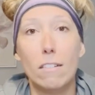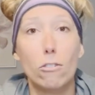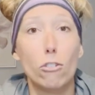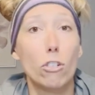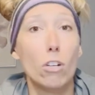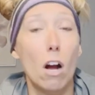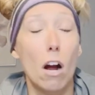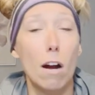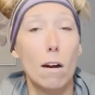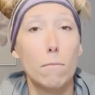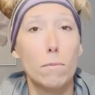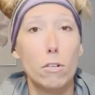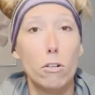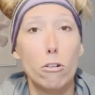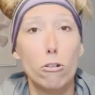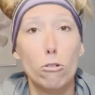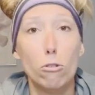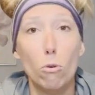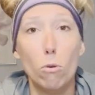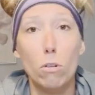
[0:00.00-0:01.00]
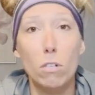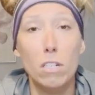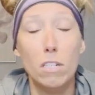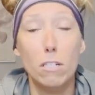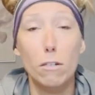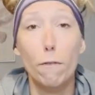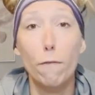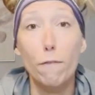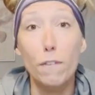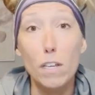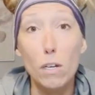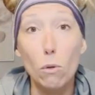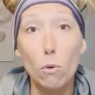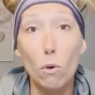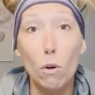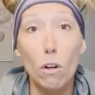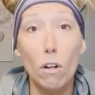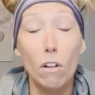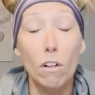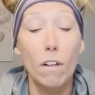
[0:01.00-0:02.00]
Your carbs are your sources of
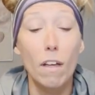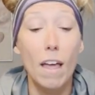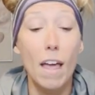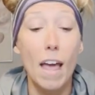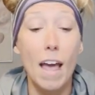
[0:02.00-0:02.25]
fuel.